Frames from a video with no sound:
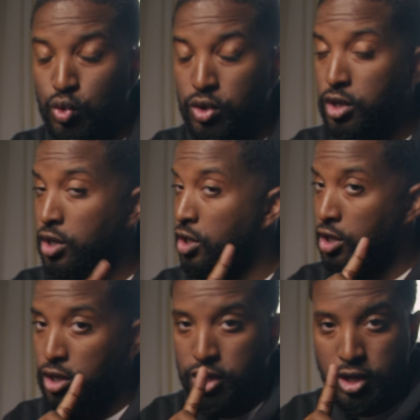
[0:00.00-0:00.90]
you are
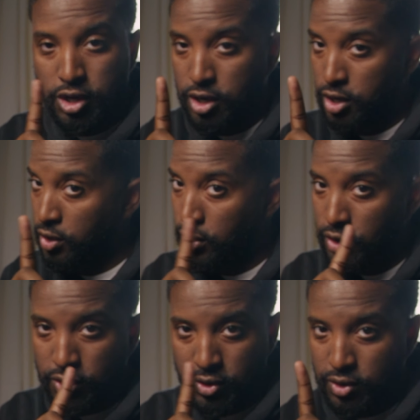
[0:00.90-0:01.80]
going to get huge
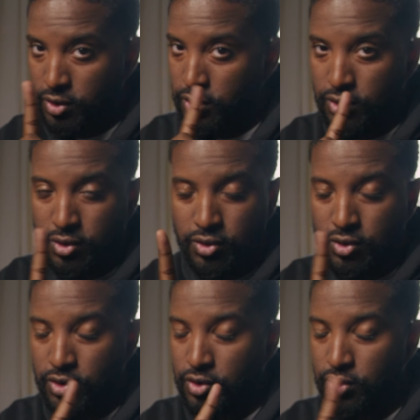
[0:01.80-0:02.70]
vignettes on the
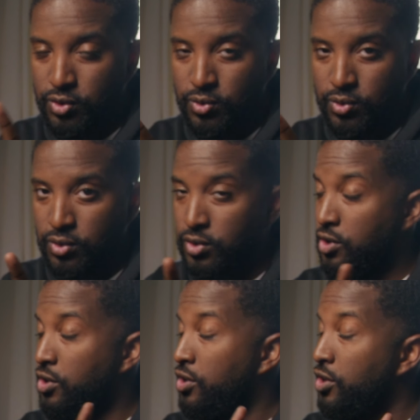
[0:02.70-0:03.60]
frame that you're actually
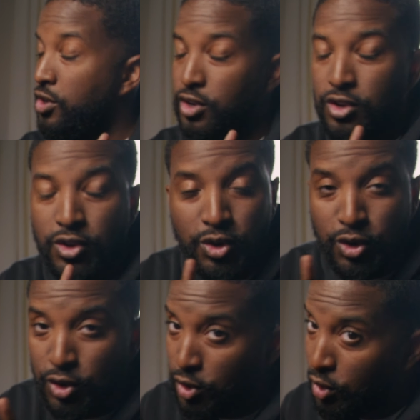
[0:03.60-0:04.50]
working on. So my
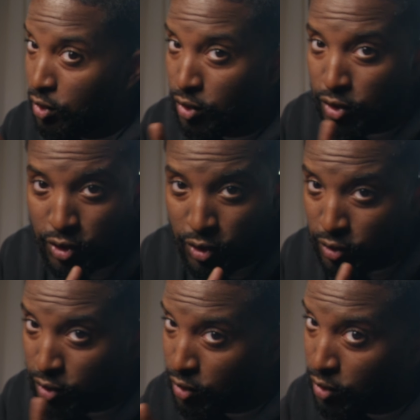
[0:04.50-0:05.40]
Sigma Cine
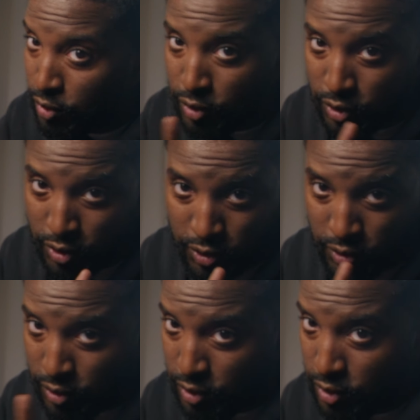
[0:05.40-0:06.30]
Zooms are Super
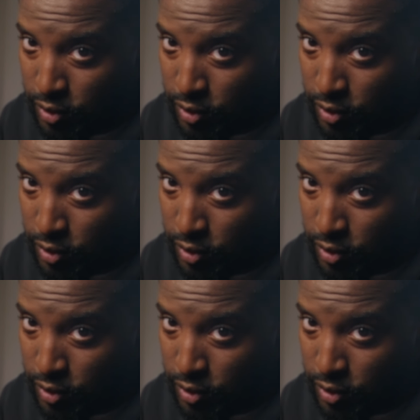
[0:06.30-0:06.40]
35,